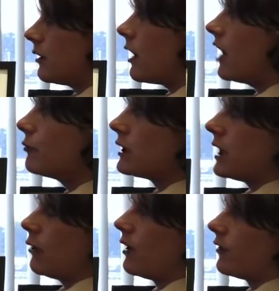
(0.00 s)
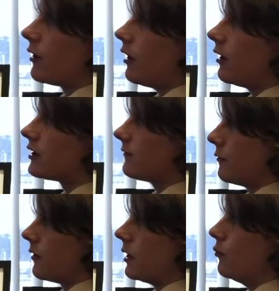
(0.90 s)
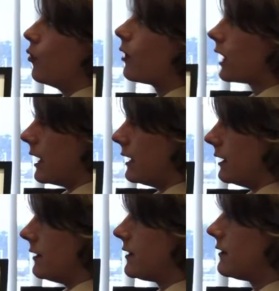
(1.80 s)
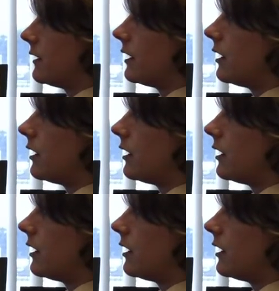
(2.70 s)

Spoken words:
There have been, however, calls for more guidance